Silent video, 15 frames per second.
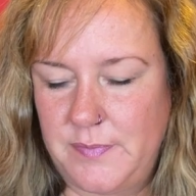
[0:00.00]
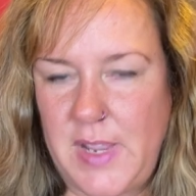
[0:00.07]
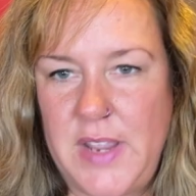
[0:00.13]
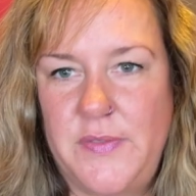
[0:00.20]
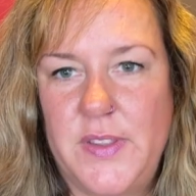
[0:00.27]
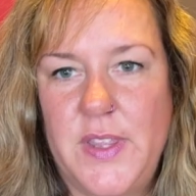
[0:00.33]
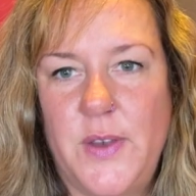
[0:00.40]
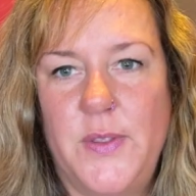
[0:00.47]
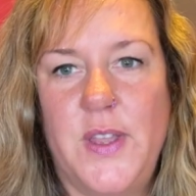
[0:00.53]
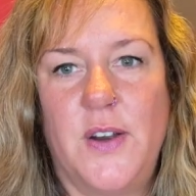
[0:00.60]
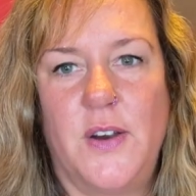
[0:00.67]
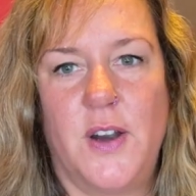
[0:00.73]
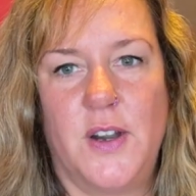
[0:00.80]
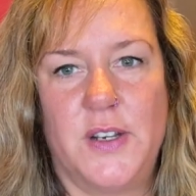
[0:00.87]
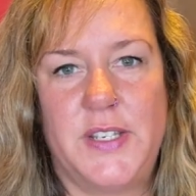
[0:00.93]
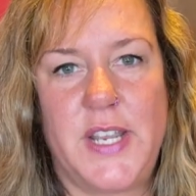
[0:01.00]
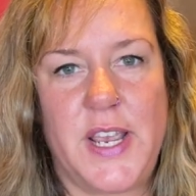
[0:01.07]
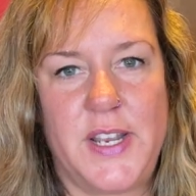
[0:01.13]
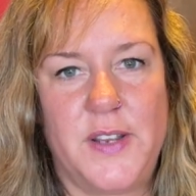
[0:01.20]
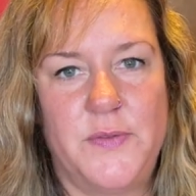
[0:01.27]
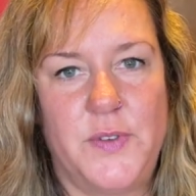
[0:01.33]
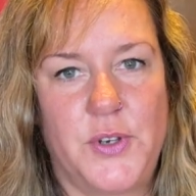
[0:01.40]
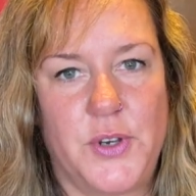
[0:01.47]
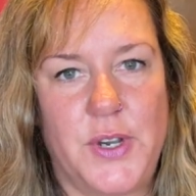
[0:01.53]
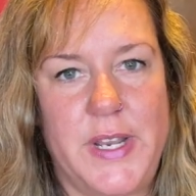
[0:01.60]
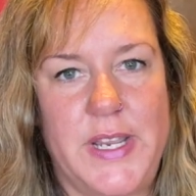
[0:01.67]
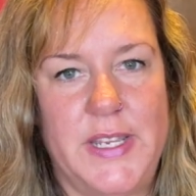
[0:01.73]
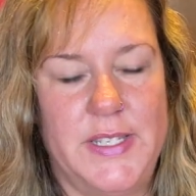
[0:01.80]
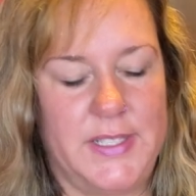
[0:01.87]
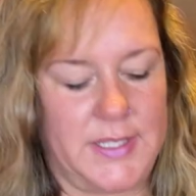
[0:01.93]
even though there are a ton of
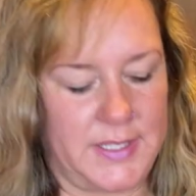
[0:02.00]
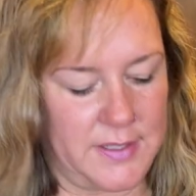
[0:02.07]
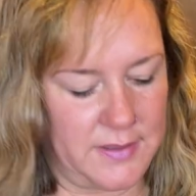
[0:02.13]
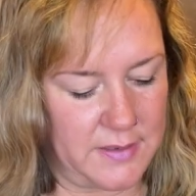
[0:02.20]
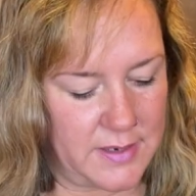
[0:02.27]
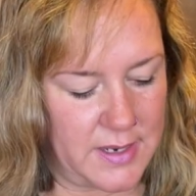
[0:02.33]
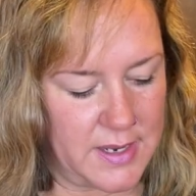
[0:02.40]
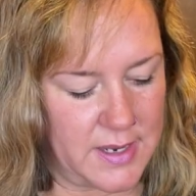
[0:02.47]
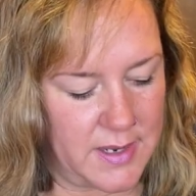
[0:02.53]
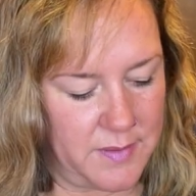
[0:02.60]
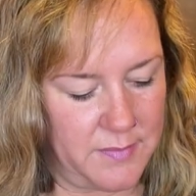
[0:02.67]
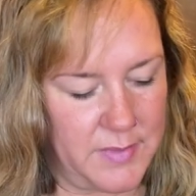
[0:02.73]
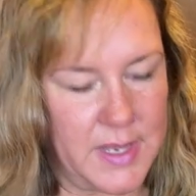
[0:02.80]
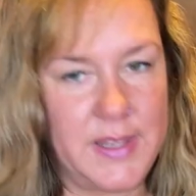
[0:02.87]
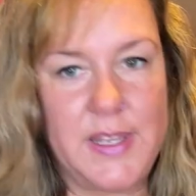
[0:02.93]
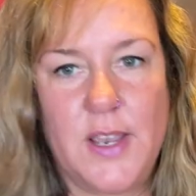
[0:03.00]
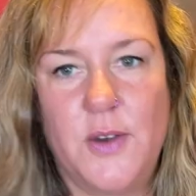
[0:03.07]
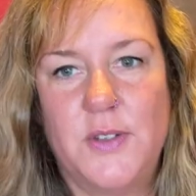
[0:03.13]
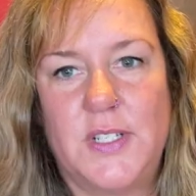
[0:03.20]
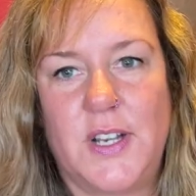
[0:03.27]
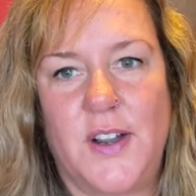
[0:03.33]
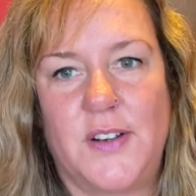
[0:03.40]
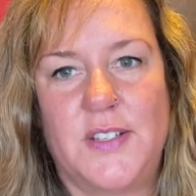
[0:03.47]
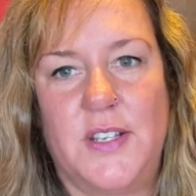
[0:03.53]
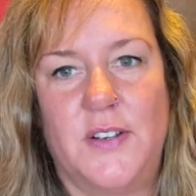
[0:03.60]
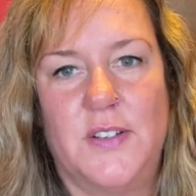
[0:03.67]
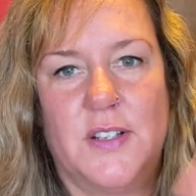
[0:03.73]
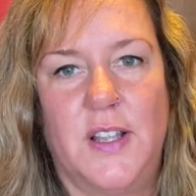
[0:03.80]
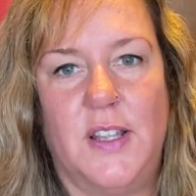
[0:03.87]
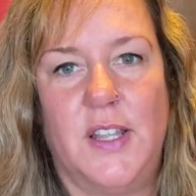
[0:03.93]
trees. In the Ozarks
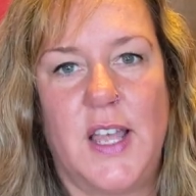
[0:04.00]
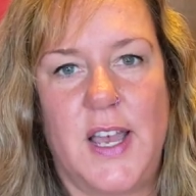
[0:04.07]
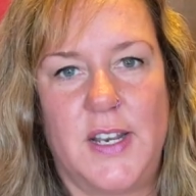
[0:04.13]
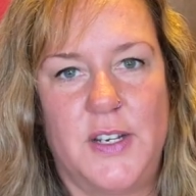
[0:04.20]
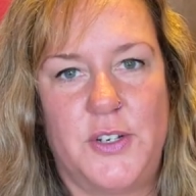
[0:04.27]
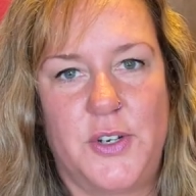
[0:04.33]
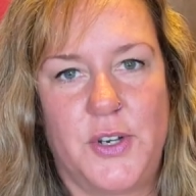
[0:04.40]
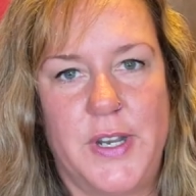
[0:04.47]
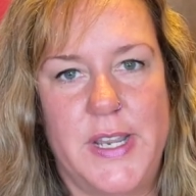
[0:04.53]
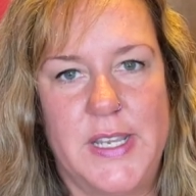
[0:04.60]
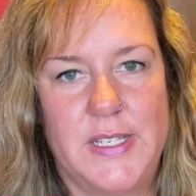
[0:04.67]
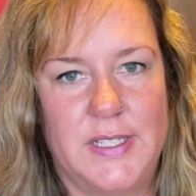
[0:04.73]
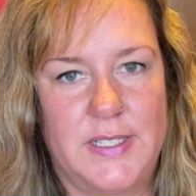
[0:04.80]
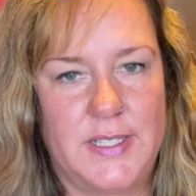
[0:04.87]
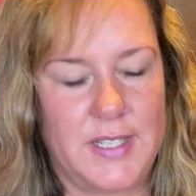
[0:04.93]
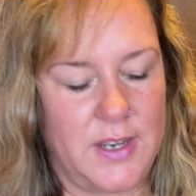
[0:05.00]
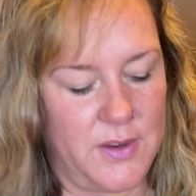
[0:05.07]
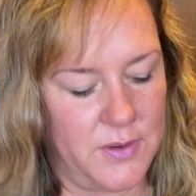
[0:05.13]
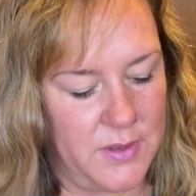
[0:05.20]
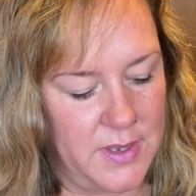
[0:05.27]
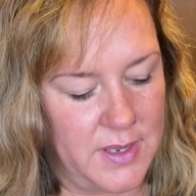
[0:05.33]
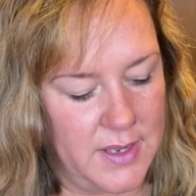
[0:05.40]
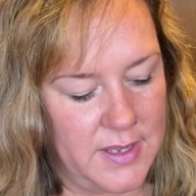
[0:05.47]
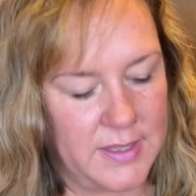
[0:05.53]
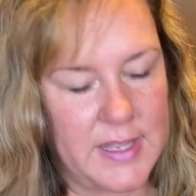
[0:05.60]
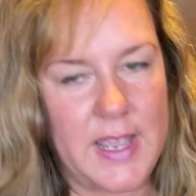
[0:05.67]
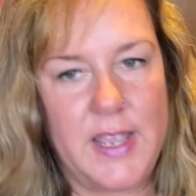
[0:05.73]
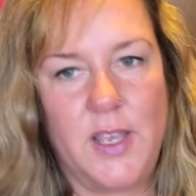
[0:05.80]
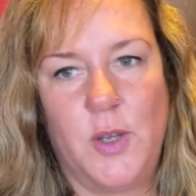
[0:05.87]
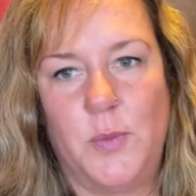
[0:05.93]
there's a lot of trees, so
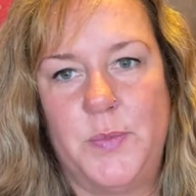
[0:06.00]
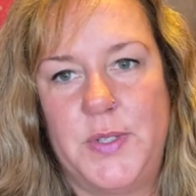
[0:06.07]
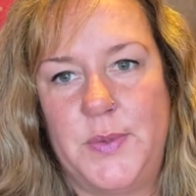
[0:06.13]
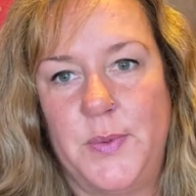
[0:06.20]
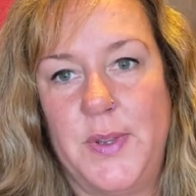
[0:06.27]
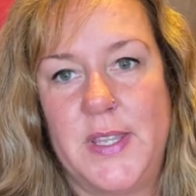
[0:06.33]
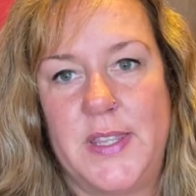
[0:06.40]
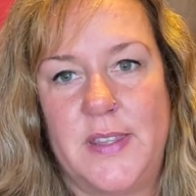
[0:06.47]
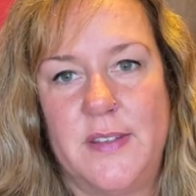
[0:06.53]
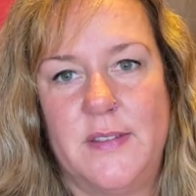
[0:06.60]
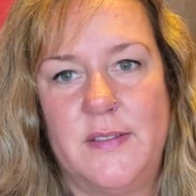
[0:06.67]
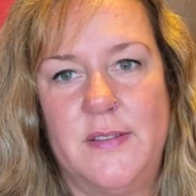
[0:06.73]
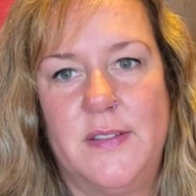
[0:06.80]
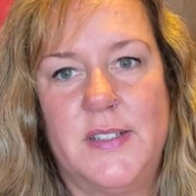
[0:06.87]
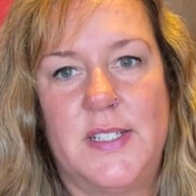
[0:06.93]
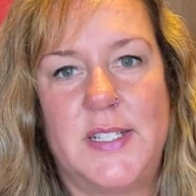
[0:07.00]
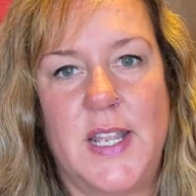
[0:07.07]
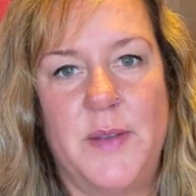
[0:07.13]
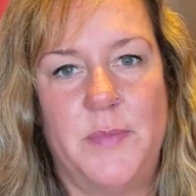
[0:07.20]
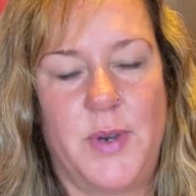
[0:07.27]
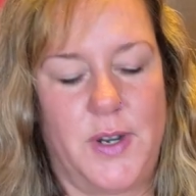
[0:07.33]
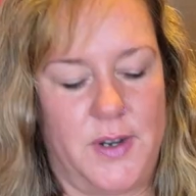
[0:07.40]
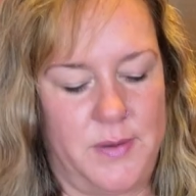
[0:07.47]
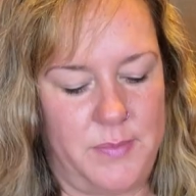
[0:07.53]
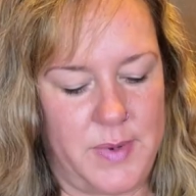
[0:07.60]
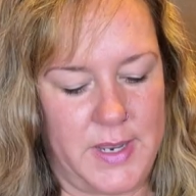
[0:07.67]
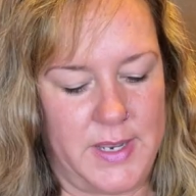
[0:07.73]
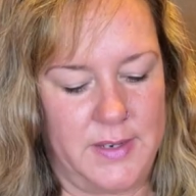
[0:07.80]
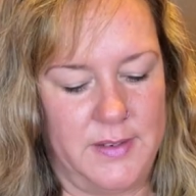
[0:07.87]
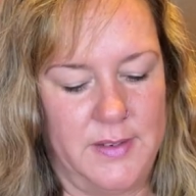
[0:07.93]
that helps with sunburn,
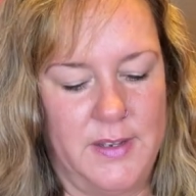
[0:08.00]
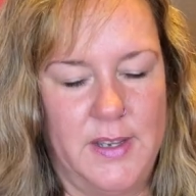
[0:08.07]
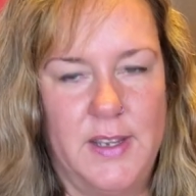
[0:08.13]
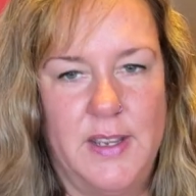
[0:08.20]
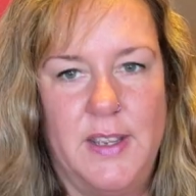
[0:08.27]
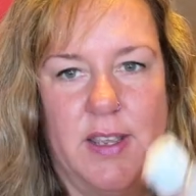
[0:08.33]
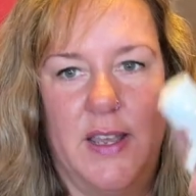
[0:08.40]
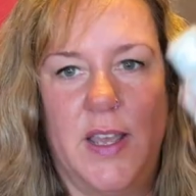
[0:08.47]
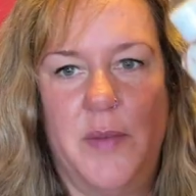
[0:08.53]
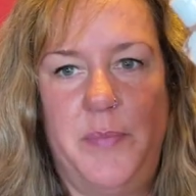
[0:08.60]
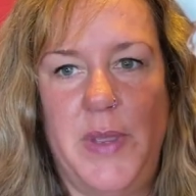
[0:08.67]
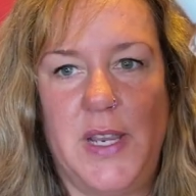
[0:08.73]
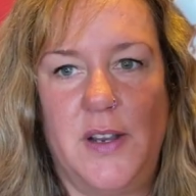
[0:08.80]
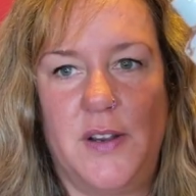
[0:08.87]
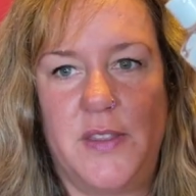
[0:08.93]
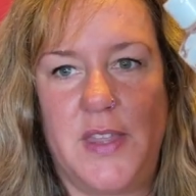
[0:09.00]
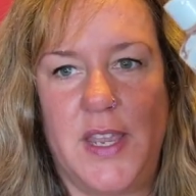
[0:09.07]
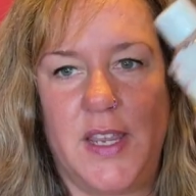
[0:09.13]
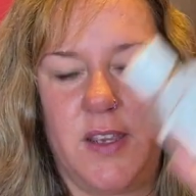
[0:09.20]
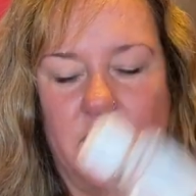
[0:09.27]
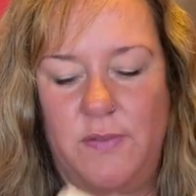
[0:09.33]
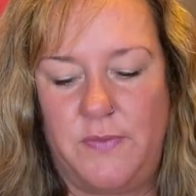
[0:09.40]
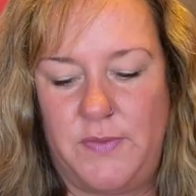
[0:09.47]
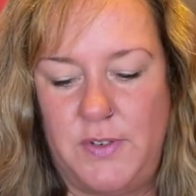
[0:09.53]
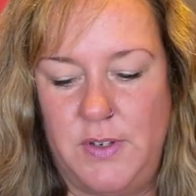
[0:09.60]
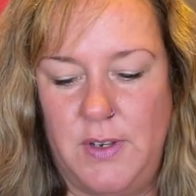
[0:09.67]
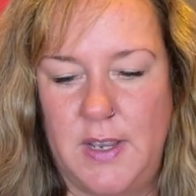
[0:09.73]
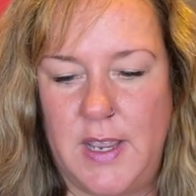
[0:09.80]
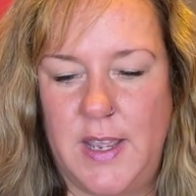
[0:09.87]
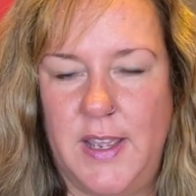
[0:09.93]
but a bigger thing of
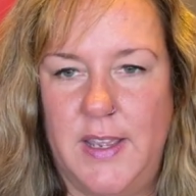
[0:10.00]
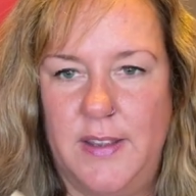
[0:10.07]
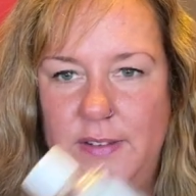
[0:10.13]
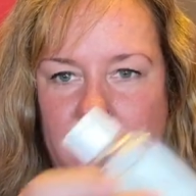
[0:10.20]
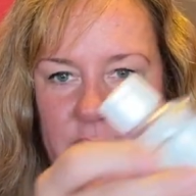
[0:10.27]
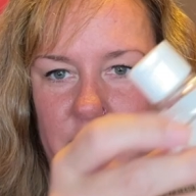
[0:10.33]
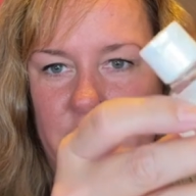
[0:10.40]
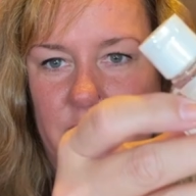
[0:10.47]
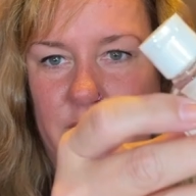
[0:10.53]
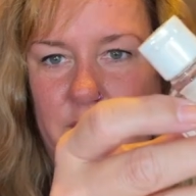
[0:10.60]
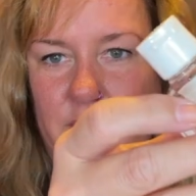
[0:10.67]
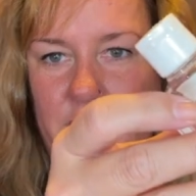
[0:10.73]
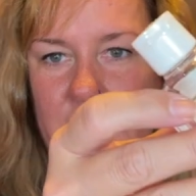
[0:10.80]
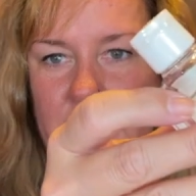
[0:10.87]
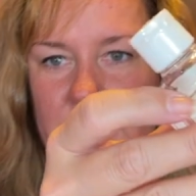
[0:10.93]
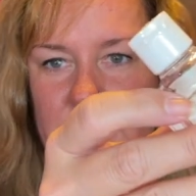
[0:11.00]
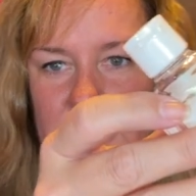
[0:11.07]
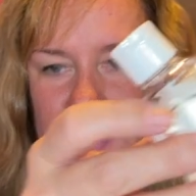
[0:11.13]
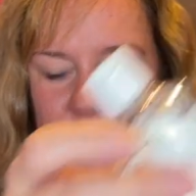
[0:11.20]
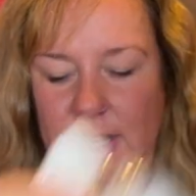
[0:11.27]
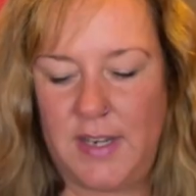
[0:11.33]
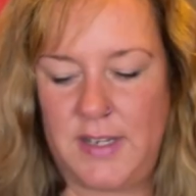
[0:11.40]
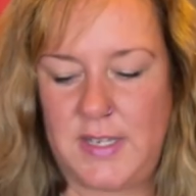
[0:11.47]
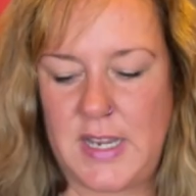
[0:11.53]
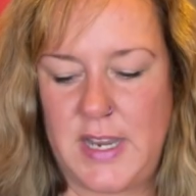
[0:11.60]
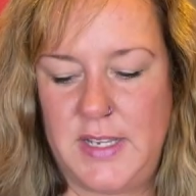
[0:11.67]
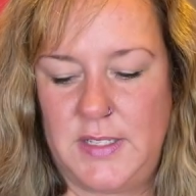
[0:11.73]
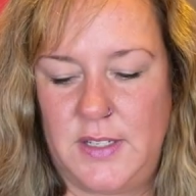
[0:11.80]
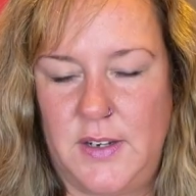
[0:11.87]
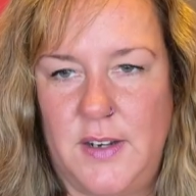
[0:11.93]
hand
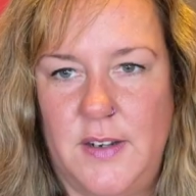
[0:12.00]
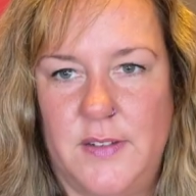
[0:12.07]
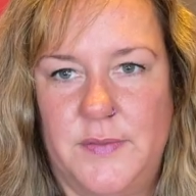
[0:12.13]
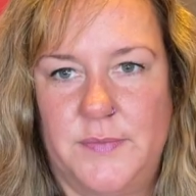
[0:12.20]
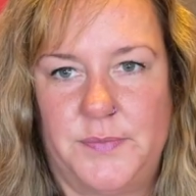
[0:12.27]
sanitizer,